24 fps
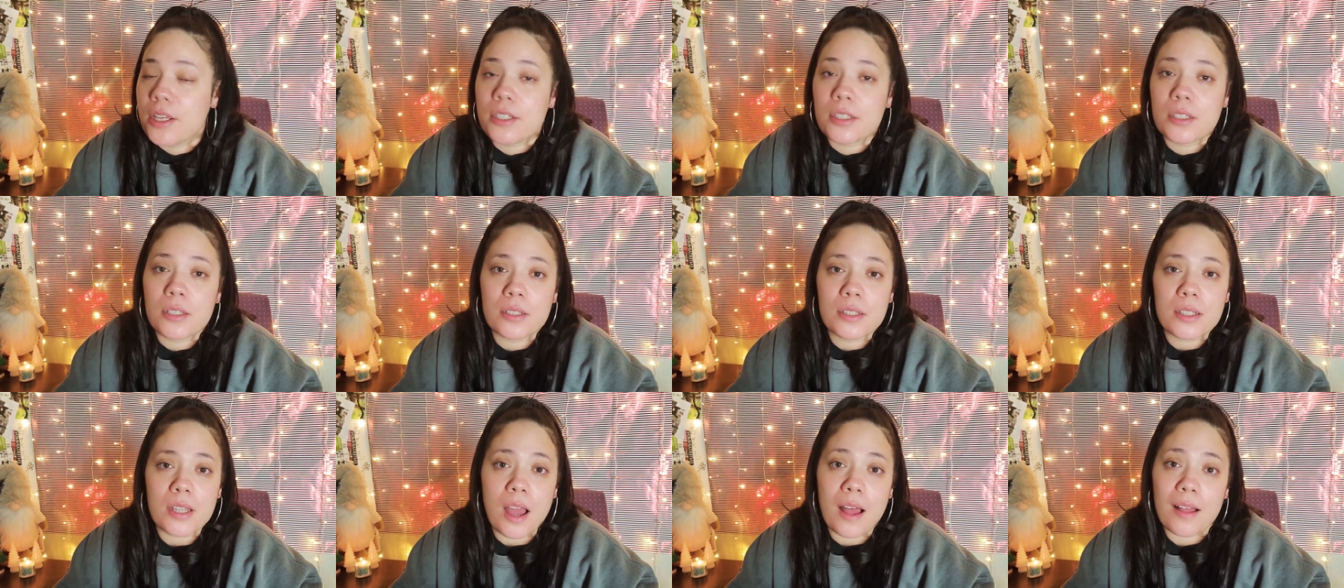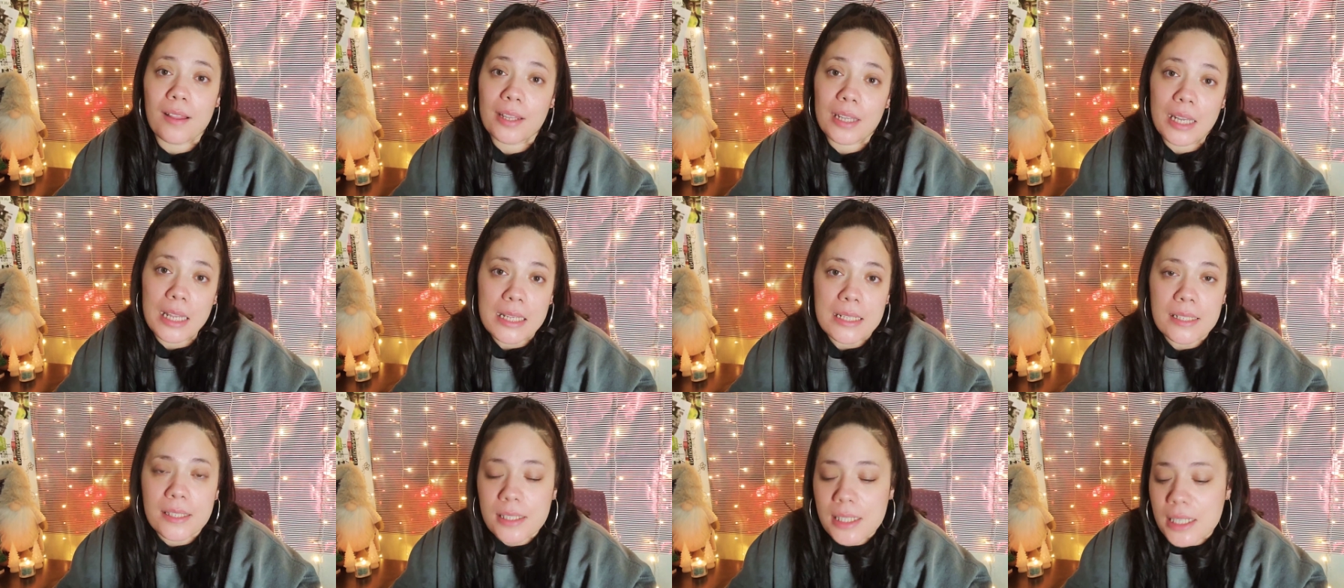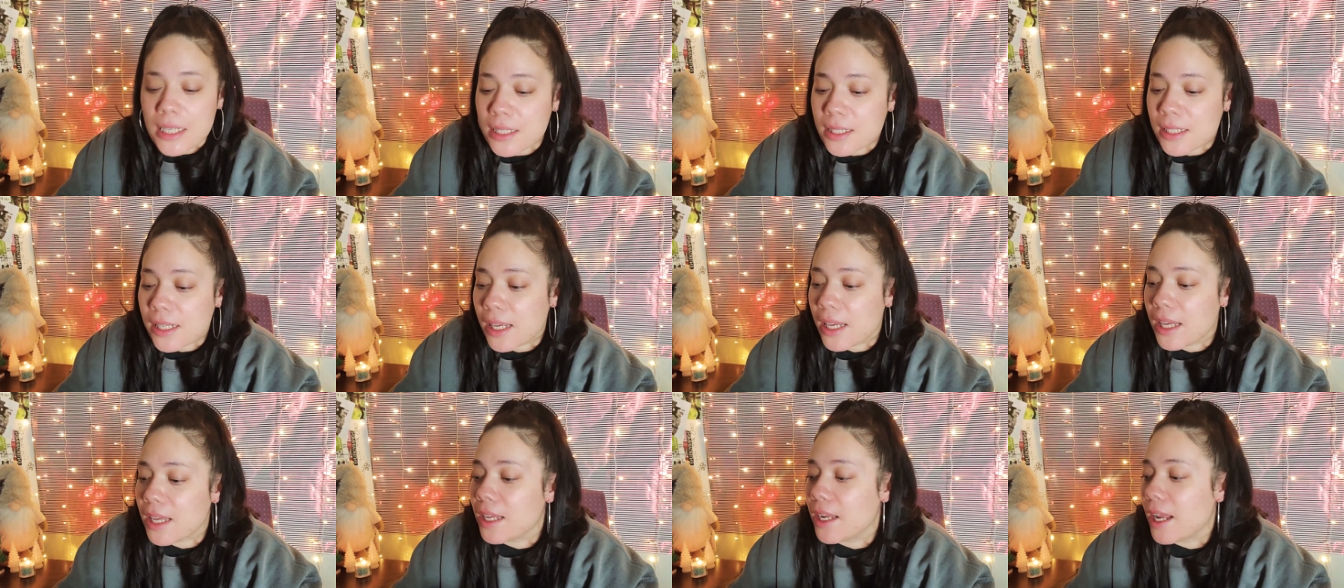So it's a holiday
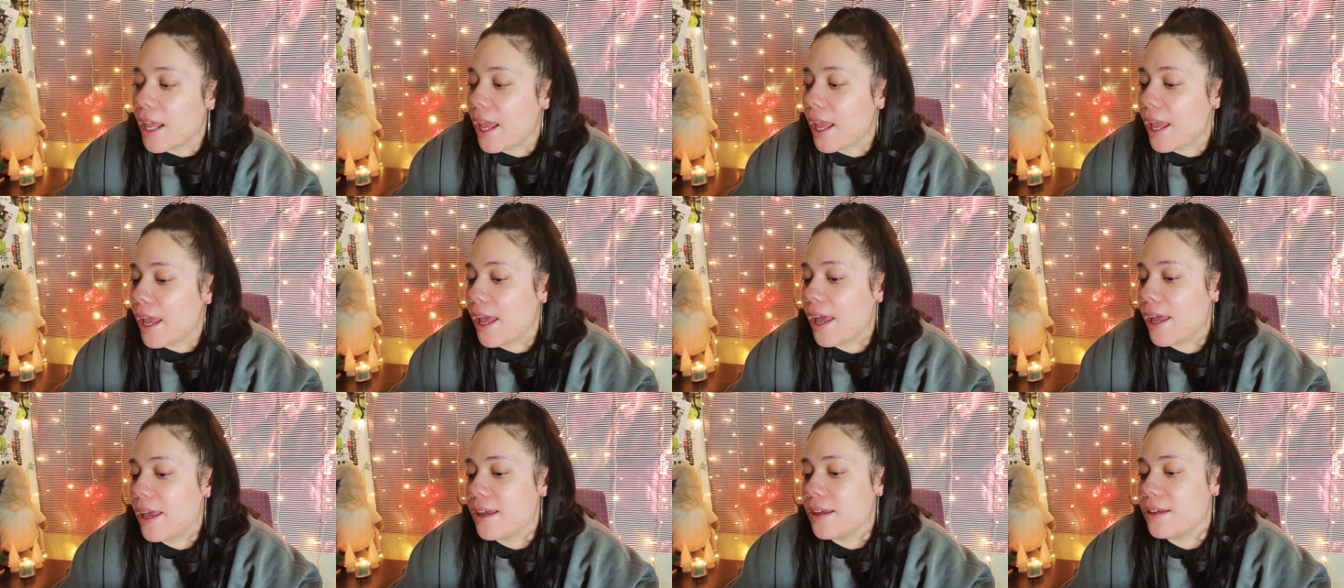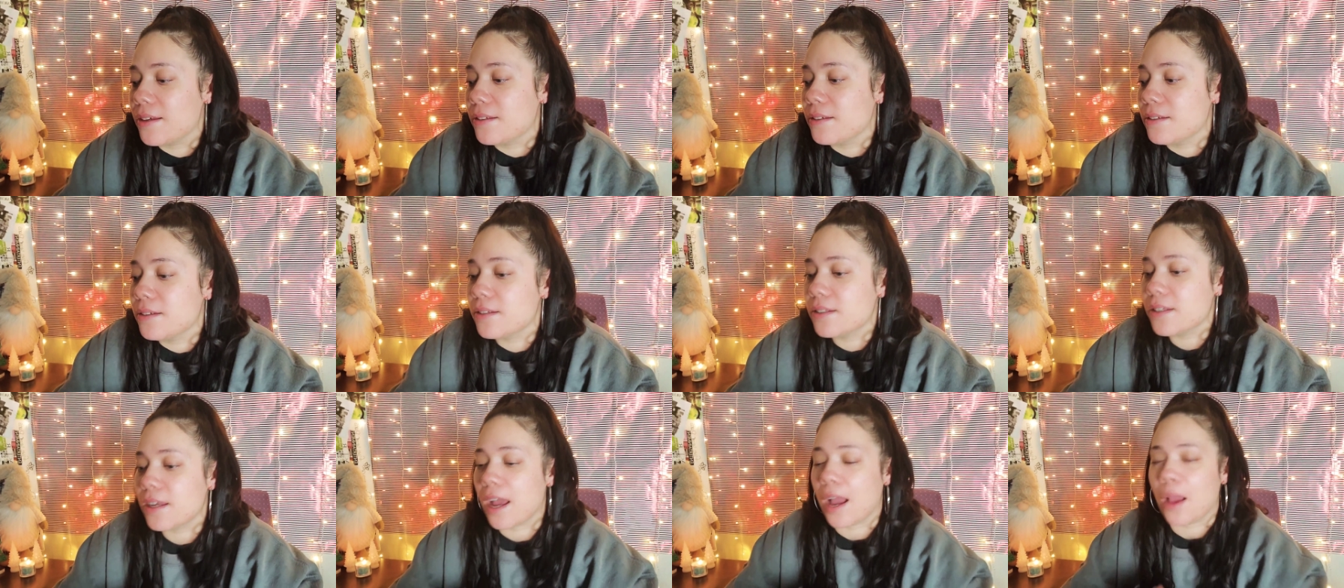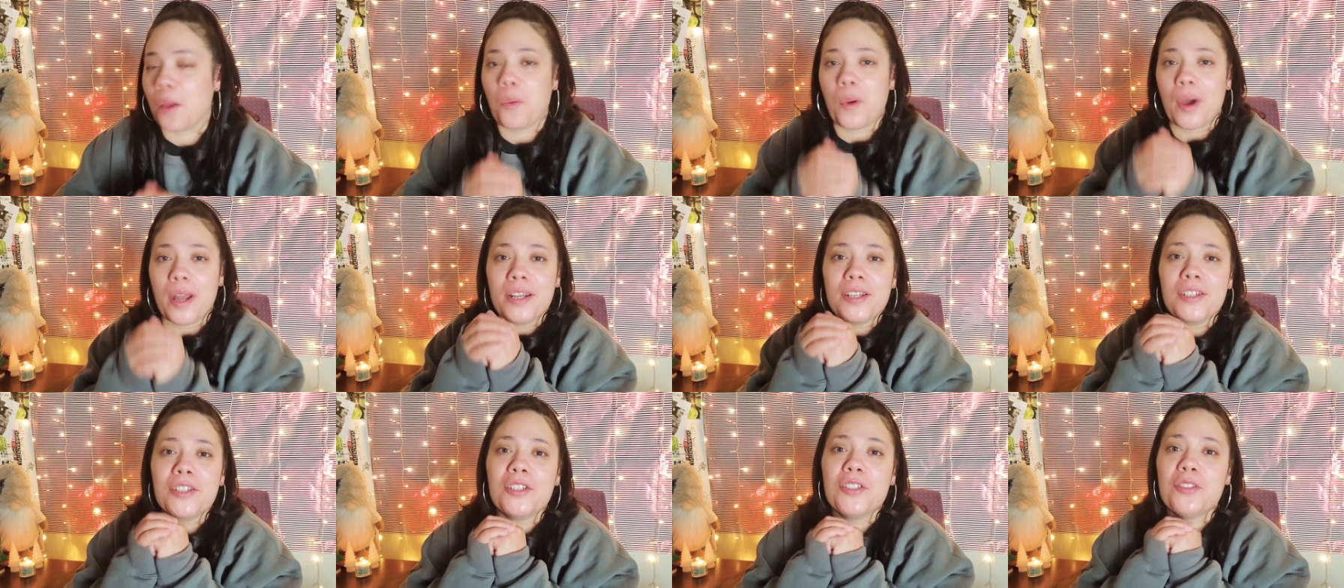season and I
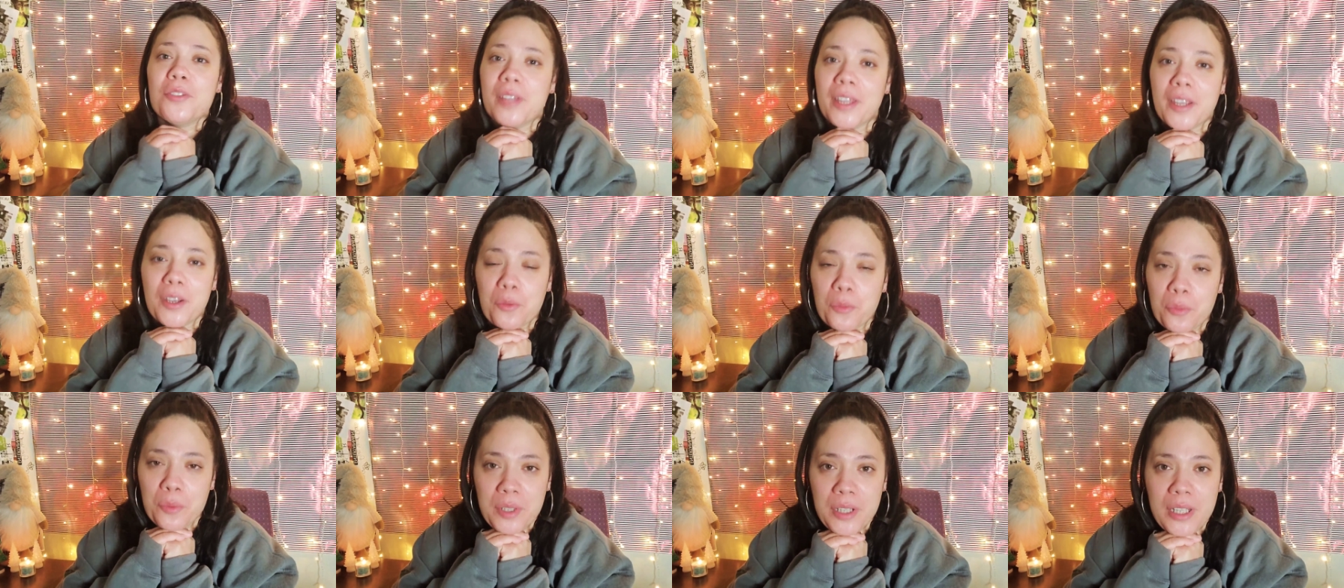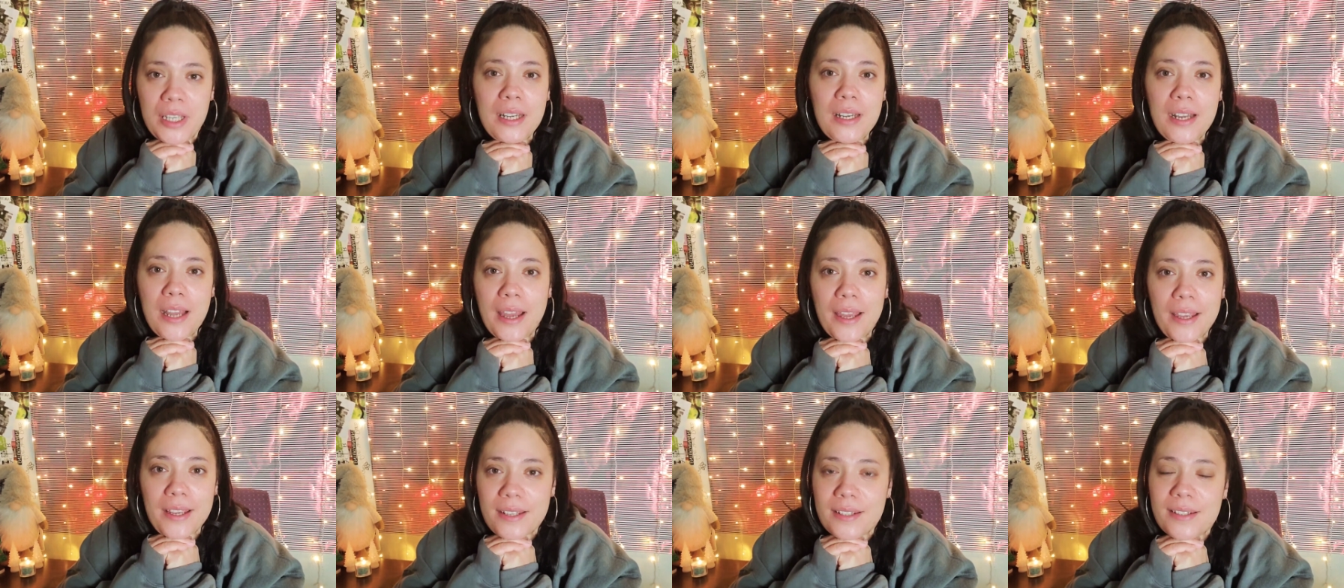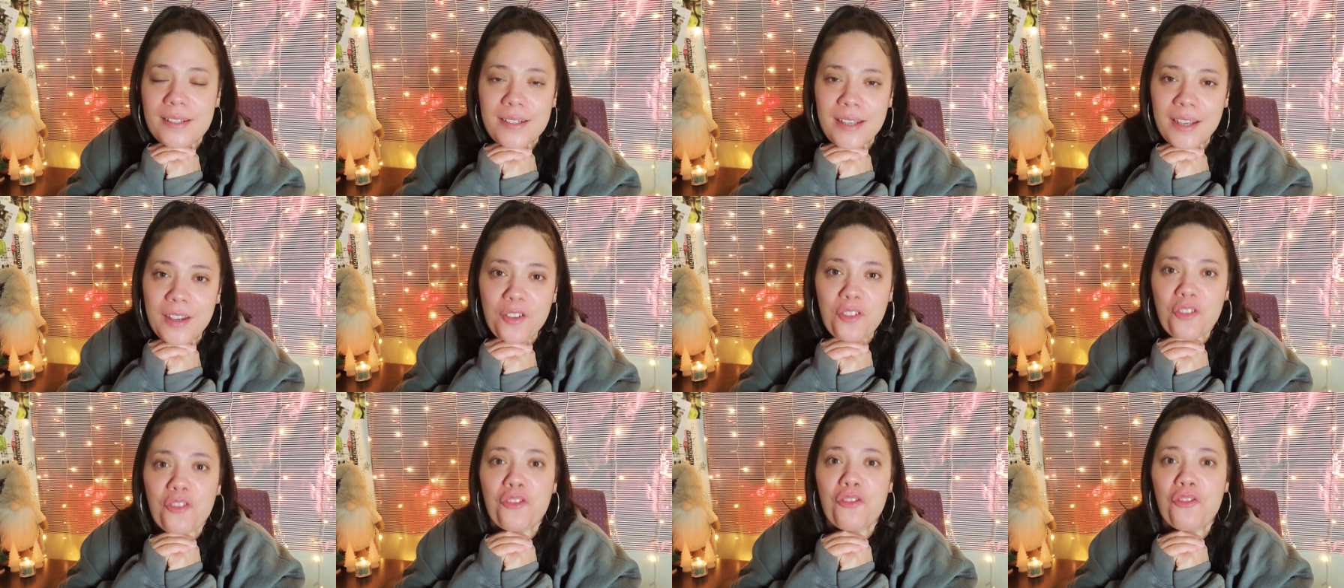wanted to do like a really nice,
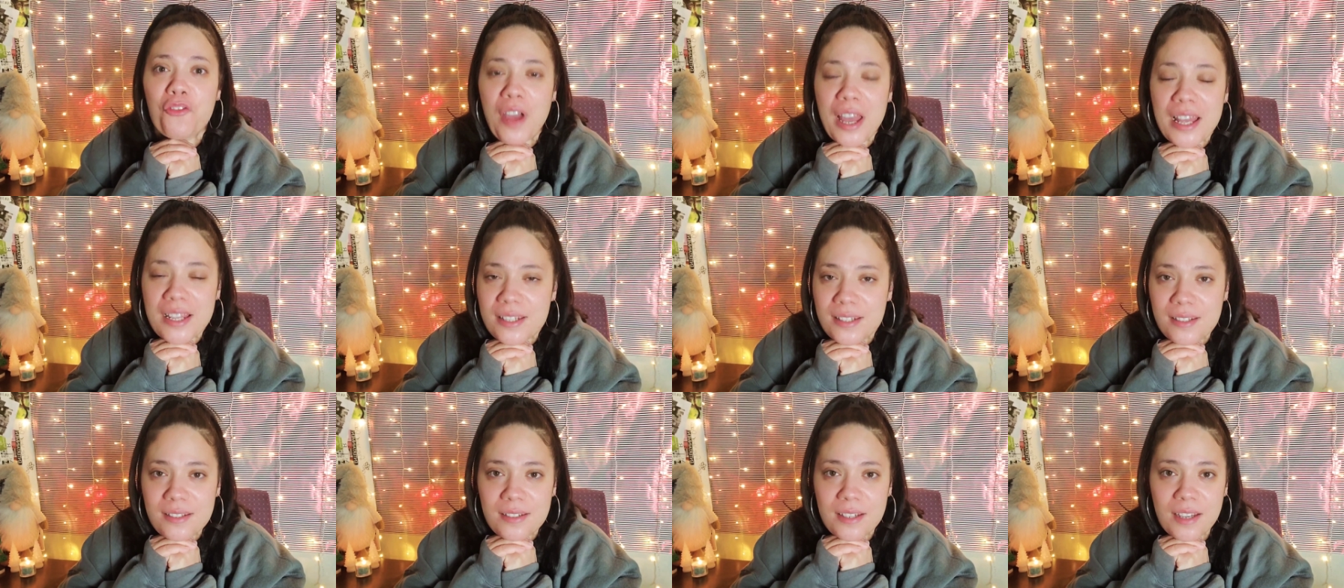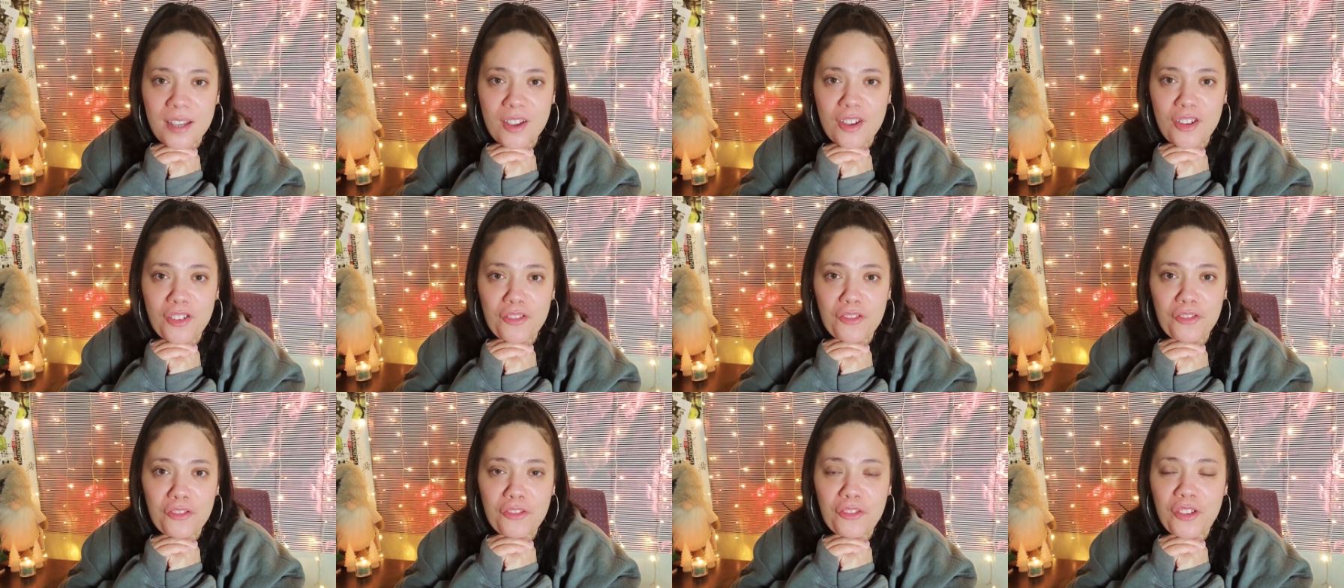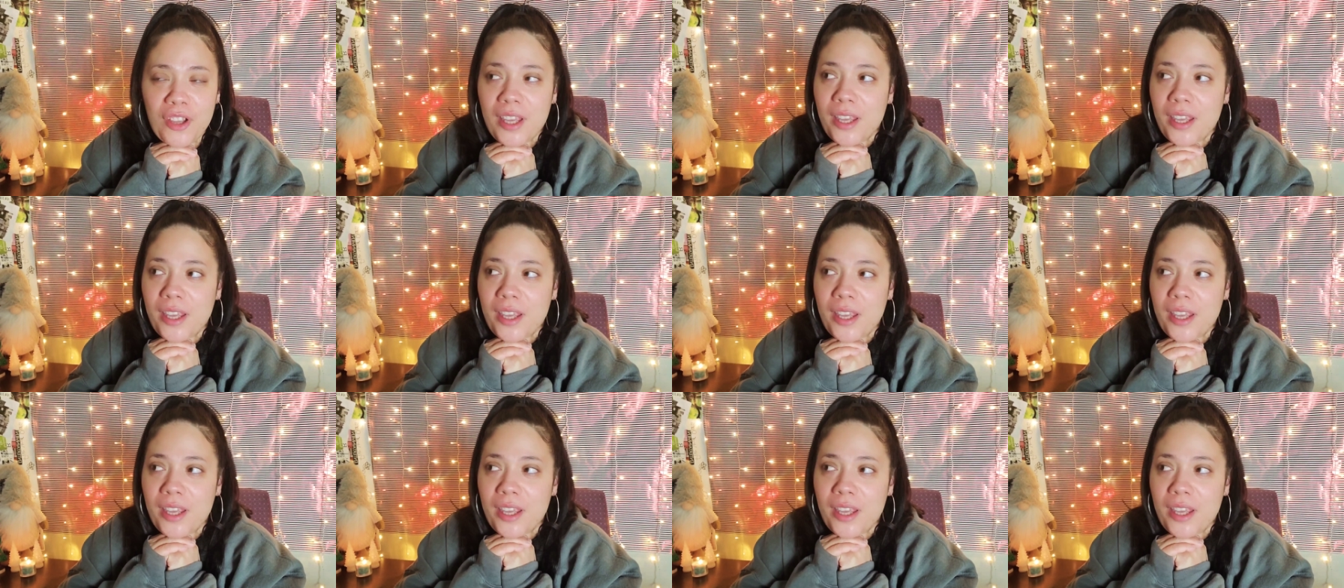like festive,